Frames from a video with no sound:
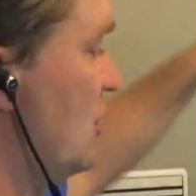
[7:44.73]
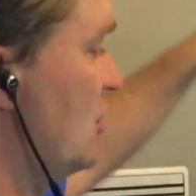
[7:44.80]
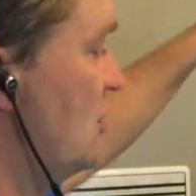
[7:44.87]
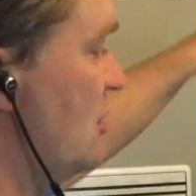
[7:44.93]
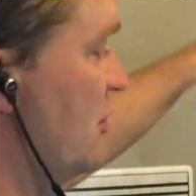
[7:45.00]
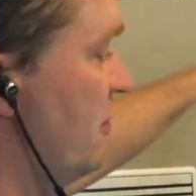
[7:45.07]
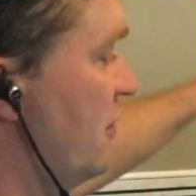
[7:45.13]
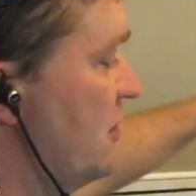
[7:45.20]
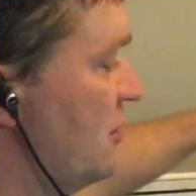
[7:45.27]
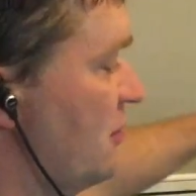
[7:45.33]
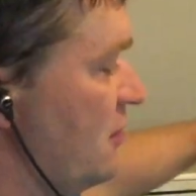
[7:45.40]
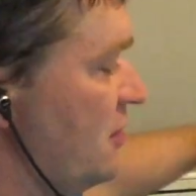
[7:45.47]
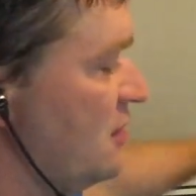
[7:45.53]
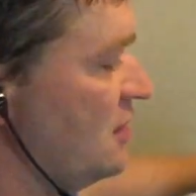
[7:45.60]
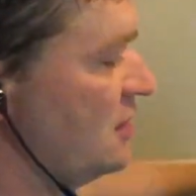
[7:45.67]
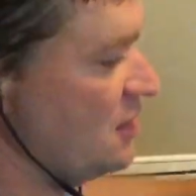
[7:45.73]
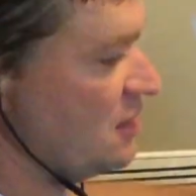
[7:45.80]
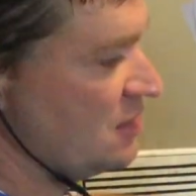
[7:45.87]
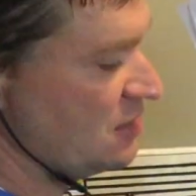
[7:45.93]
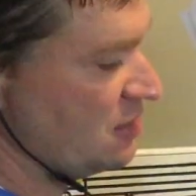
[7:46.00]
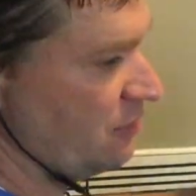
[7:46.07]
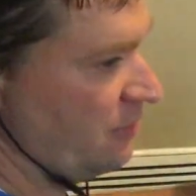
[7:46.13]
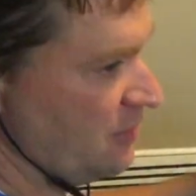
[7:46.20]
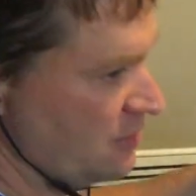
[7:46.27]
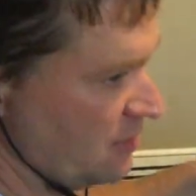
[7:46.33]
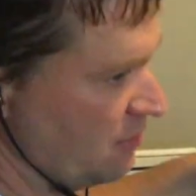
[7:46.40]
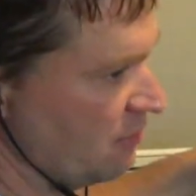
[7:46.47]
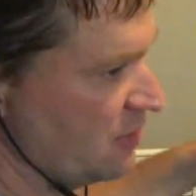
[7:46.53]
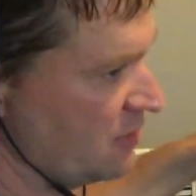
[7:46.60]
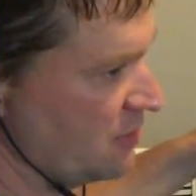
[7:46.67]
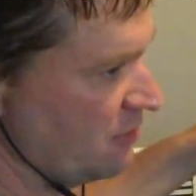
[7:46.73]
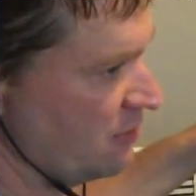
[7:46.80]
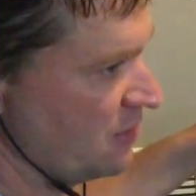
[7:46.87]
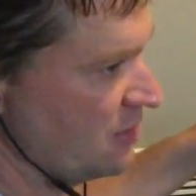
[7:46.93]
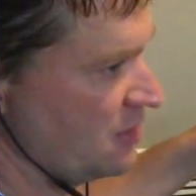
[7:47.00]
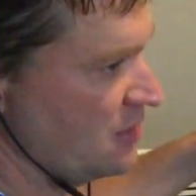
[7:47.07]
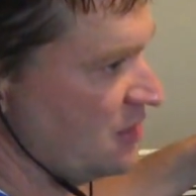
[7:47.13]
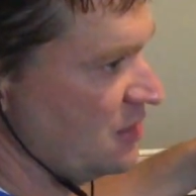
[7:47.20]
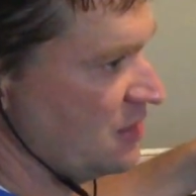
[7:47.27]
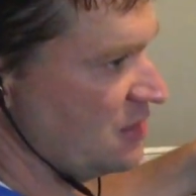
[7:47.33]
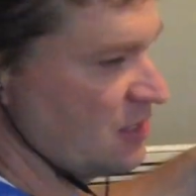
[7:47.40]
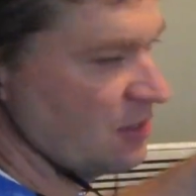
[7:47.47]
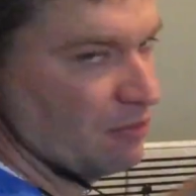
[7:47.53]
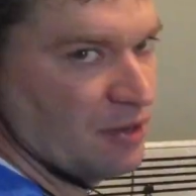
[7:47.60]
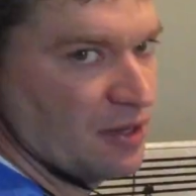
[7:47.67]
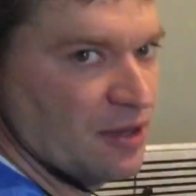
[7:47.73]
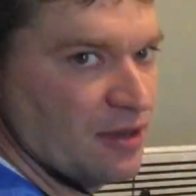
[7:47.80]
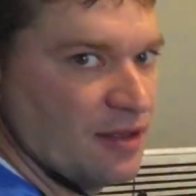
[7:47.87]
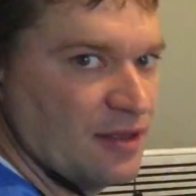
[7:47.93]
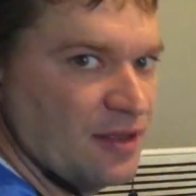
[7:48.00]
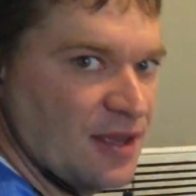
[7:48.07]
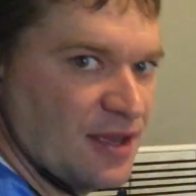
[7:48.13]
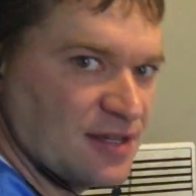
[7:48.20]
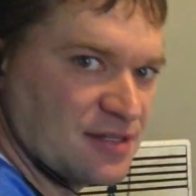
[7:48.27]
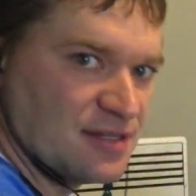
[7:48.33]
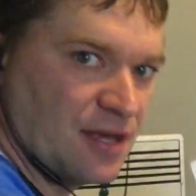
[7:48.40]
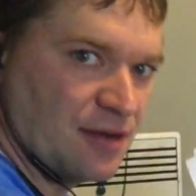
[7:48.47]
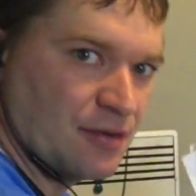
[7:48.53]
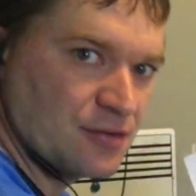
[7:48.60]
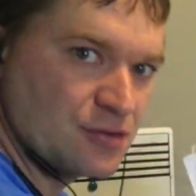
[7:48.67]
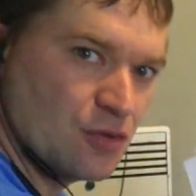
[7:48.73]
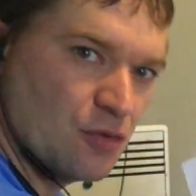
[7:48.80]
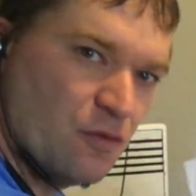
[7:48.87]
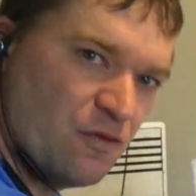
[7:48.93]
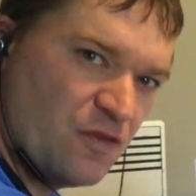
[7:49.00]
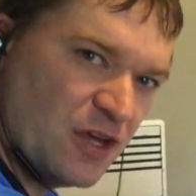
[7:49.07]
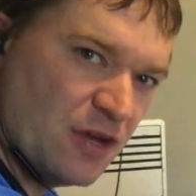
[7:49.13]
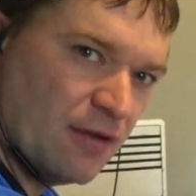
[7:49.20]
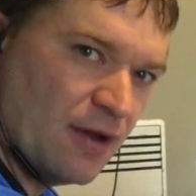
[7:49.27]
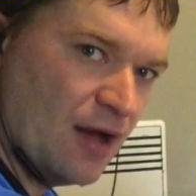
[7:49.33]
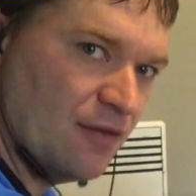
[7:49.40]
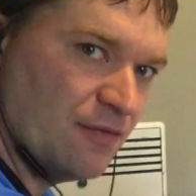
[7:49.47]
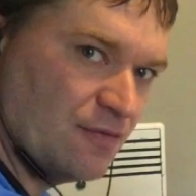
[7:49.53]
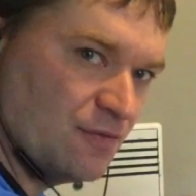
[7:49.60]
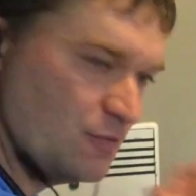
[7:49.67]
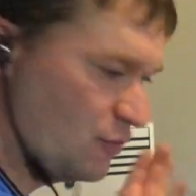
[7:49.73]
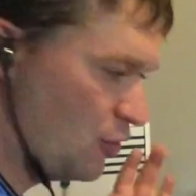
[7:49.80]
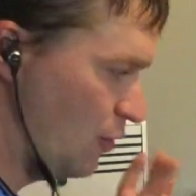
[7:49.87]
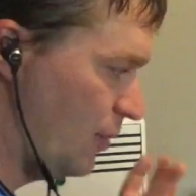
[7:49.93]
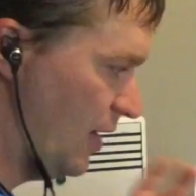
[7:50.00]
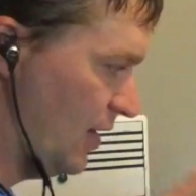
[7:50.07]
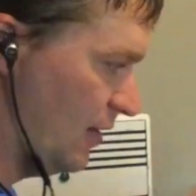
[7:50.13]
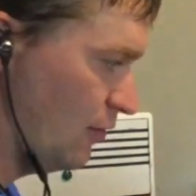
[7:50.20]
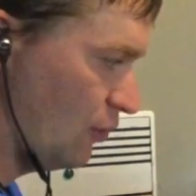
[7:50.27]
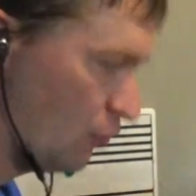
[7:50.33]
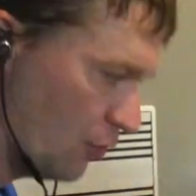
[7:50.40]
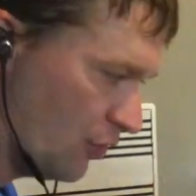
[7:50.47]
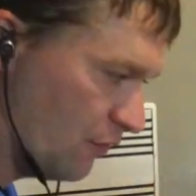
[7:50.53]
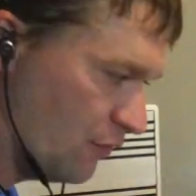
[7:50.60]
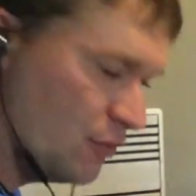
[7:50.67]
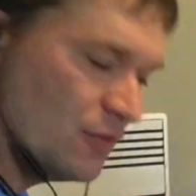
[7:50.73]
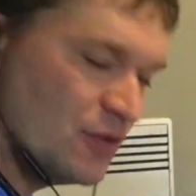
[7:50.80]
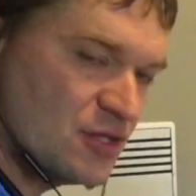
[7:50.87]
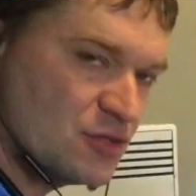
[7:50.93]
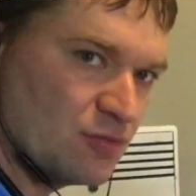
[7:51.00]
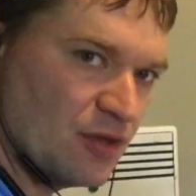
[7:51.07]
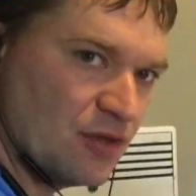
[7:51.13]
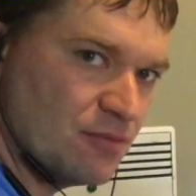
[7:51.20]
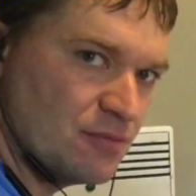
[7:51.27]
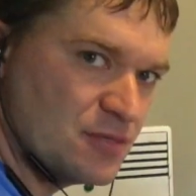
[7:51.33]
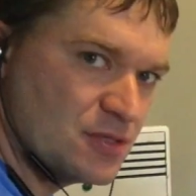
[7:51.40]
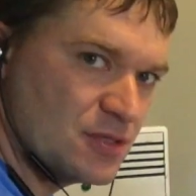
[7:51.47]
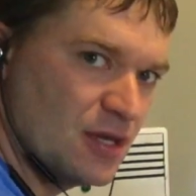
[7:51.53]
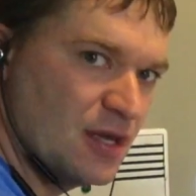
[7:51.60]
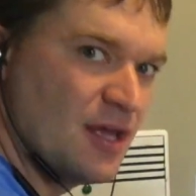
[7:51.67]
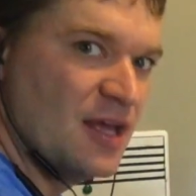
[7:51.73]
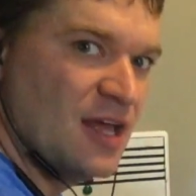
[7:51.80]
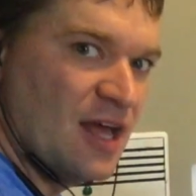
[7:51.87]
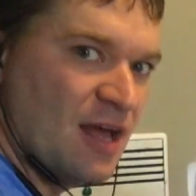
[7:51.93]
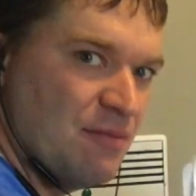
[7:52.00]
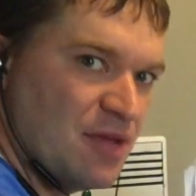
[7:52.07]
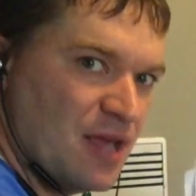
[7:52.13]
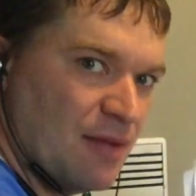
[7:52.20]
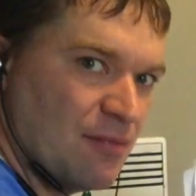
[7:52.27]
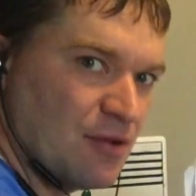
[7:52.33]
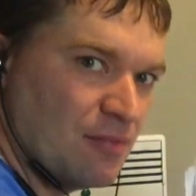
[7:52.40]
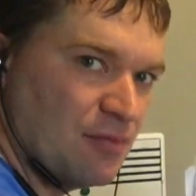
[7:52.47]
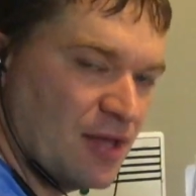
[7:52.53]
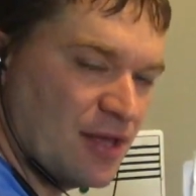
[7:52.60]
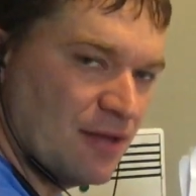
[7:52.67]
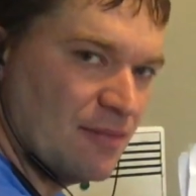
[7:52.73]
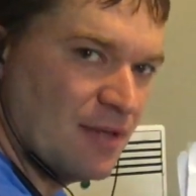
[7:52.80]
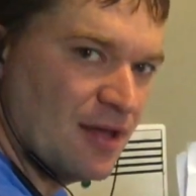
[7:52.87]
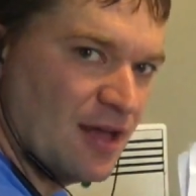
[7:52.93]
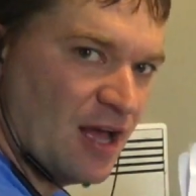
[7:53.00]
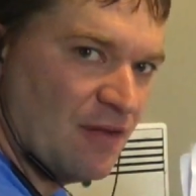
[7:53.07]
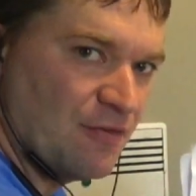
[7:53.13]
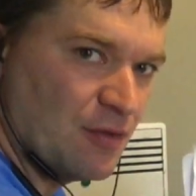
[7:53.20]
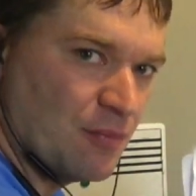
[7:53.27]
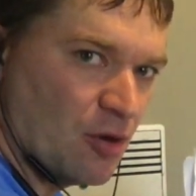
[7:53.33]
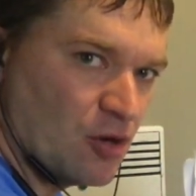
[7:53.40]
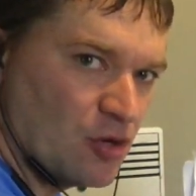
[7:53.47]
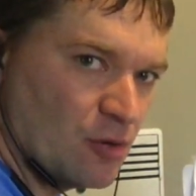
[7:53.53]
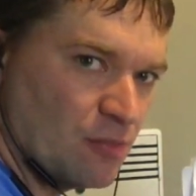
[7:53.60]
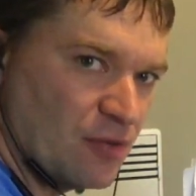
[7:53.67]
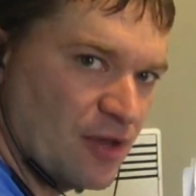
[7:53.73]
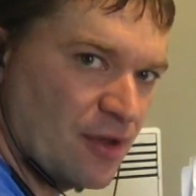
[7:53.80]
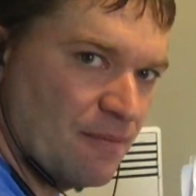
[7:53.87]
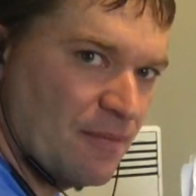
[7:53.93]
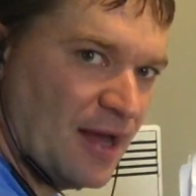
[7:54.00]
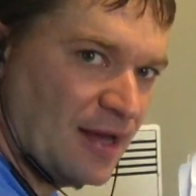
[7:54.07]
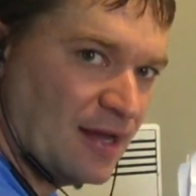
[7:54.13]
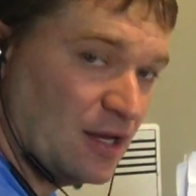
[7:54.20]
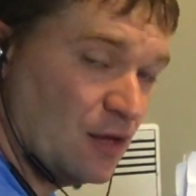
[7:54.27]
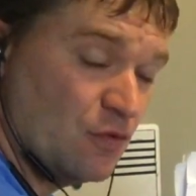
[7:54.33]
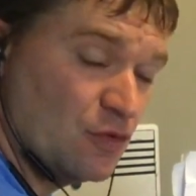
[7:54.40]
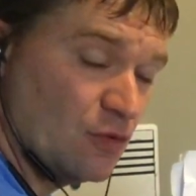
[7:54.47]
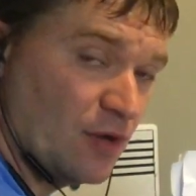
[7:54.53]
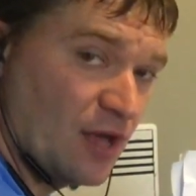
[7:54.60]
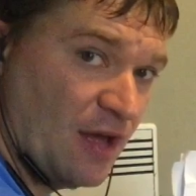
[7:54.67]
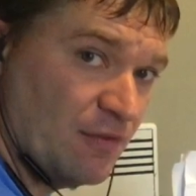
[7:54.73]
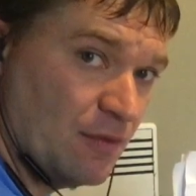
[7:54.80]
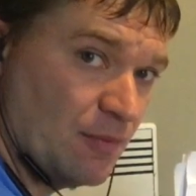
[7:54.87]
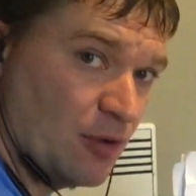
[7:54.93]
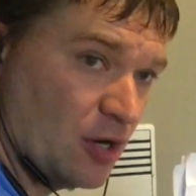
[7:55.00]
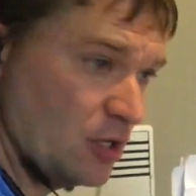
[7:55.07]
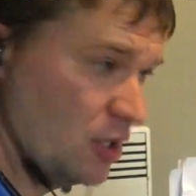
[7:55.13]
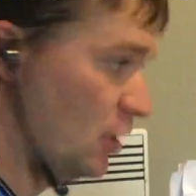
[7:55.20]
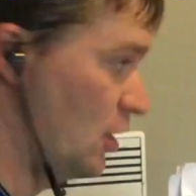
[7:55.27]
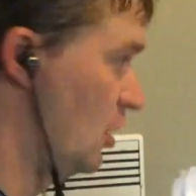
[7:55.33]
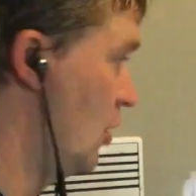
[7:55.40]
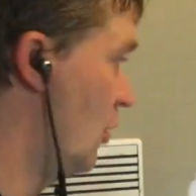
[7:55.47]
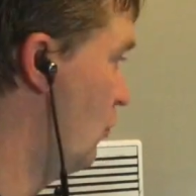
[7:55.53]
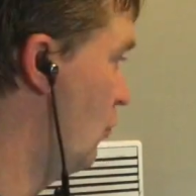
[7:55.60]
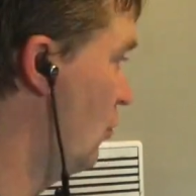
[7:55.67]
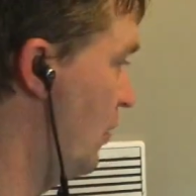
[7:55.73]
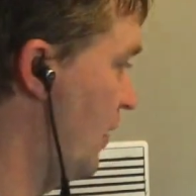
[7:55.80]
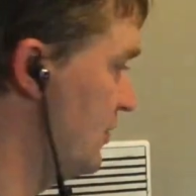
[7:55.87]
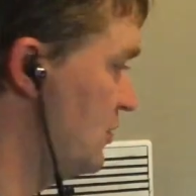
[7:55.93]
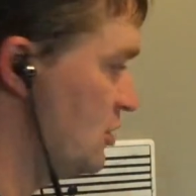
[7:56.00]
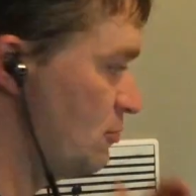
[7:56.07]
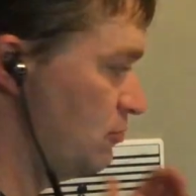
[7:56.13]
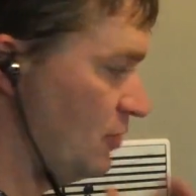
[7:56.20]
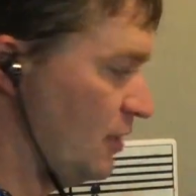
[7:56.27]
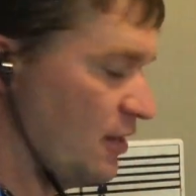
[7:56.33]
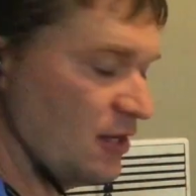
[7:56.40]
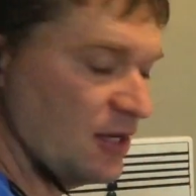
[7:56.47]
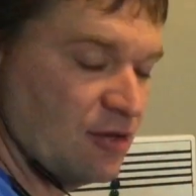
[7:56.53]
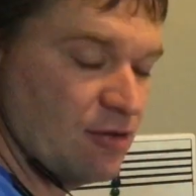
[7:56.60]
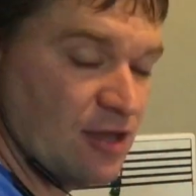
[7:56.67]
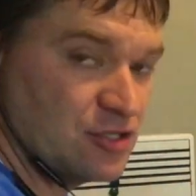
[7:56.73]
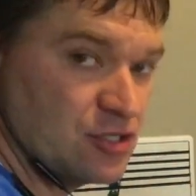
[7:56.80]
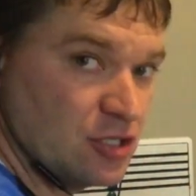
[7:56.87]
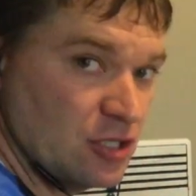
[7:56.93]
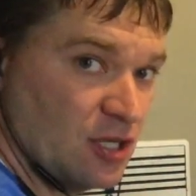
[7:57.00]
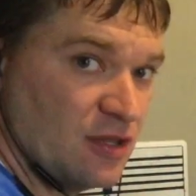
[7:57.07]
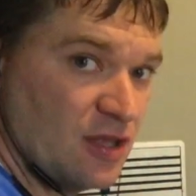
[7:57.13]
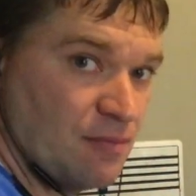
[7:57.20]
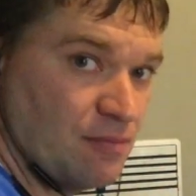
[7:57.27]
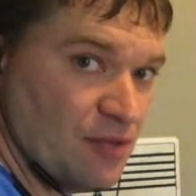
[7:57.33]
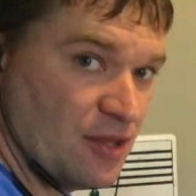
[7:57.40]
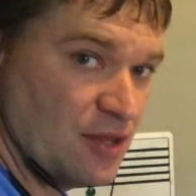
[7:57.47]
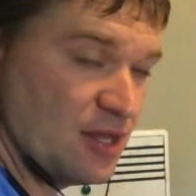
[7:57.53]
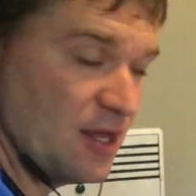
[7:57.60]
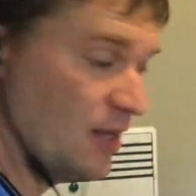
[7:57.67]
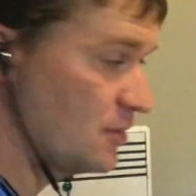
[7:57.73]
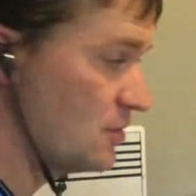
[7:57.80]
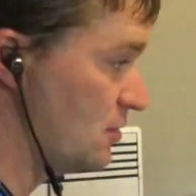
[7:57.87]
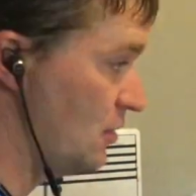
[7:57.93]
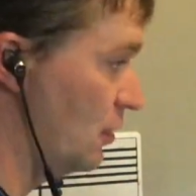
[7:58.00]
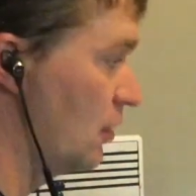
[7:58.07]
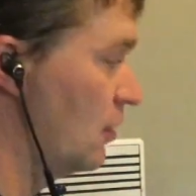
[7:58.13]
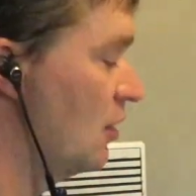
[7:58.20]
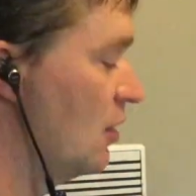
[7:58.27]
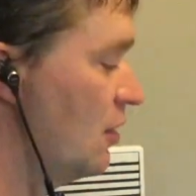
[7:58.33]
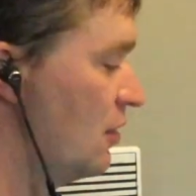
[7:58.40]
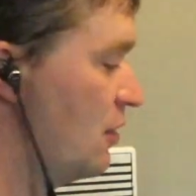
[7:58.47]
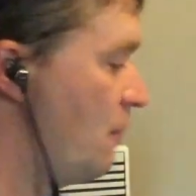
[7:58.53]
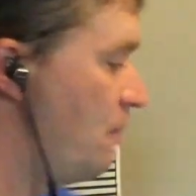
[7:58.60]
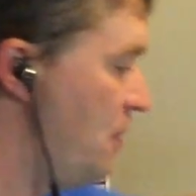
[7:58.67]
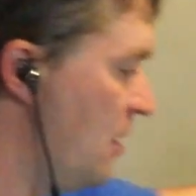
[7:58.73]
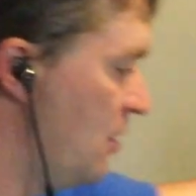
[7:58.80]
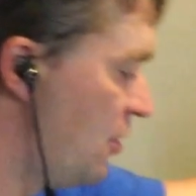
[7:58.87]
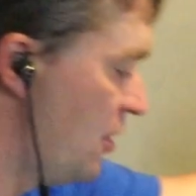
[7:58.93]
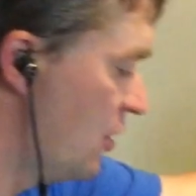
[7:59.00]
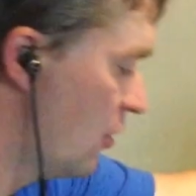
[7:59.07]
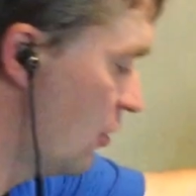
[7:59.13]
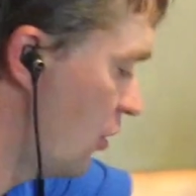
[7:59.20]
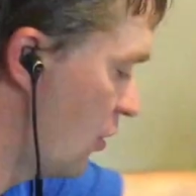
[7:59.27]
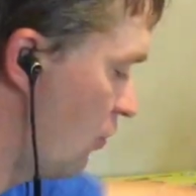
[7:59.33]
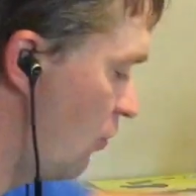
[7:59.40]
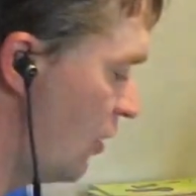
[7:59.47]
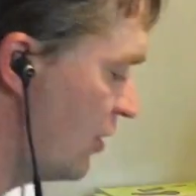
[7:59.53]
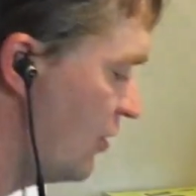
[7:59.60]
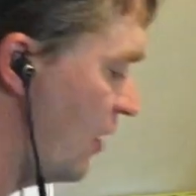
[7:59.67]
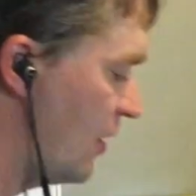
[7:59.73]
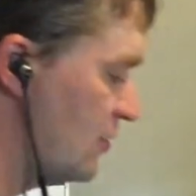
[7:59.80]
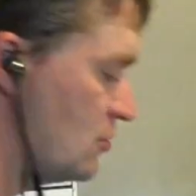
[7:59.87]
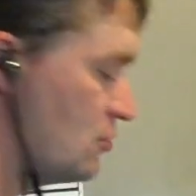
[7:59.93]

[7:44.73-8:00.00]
teary, teary, tee, teary, teary, teary, tee, teary, etc. So figure out, go ahead and learn a few of these rhythms and be able to play them. Have your partner play them back. And if you don't have a partner, well then just play the question and then play the answer. The big thing you're going to want to not